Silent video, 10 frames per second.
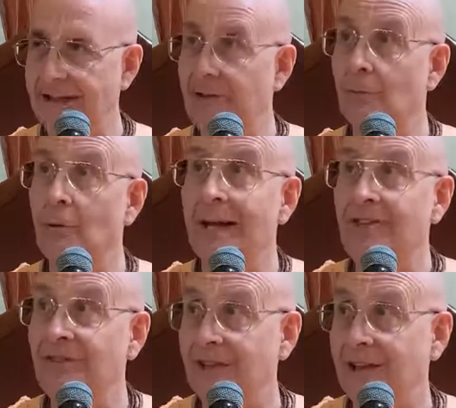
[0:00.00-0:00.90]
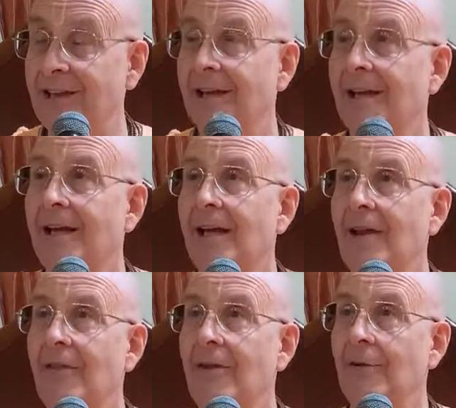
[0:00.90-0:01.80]
erasing
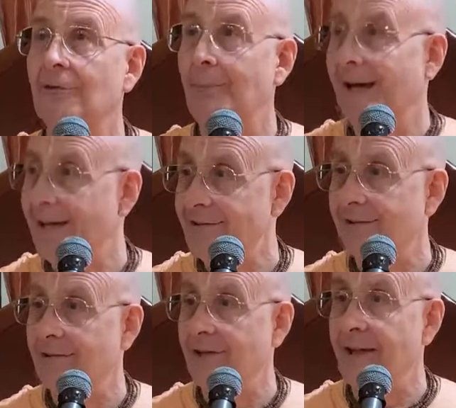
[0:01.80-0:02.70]
those patterns.